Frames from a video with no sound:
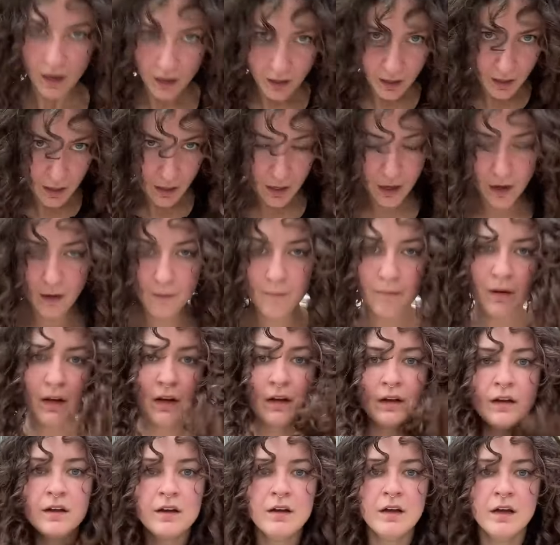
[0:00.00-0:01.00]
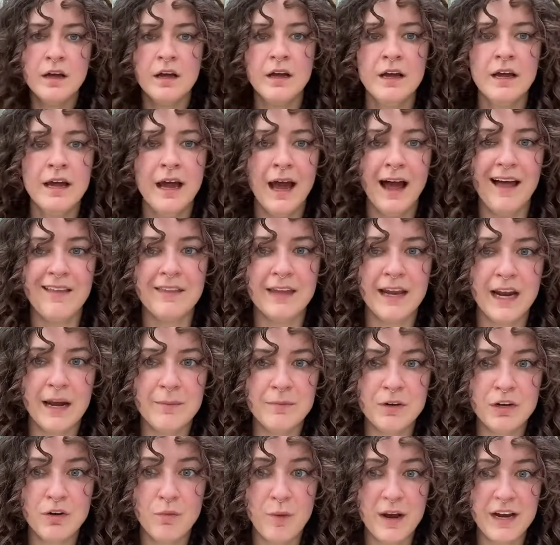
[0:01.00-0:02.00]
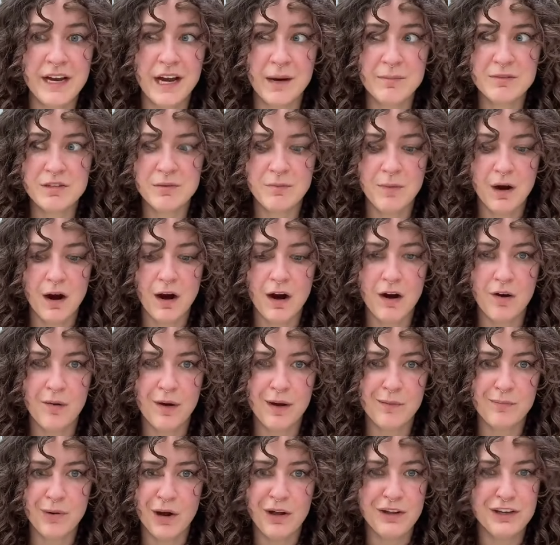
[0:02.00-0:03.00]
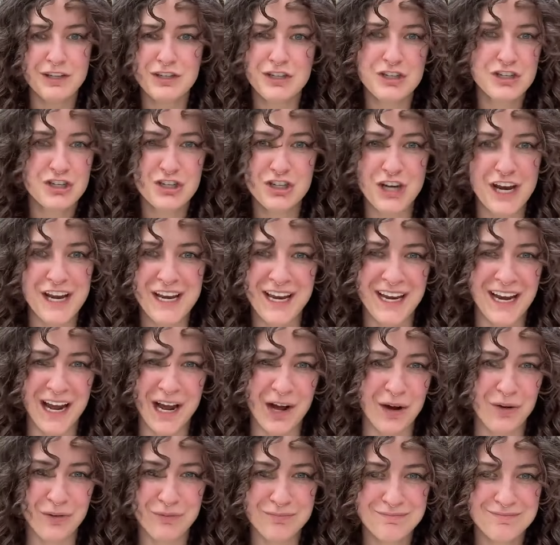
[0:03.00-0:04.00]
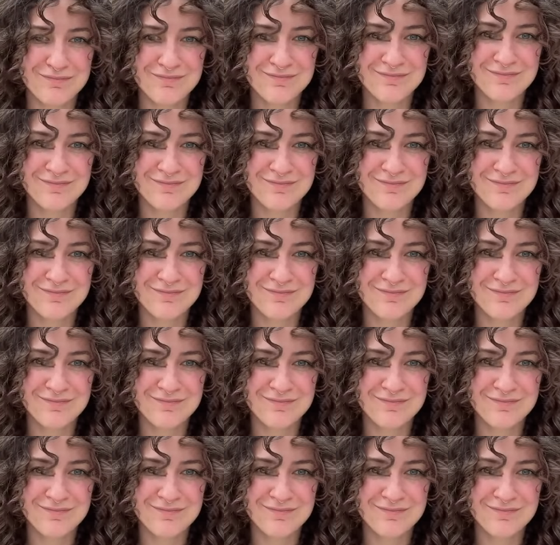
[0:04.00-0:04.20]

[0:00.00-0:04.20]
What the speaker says: And then I'm going to wake up tomorrow and probably just shake it out.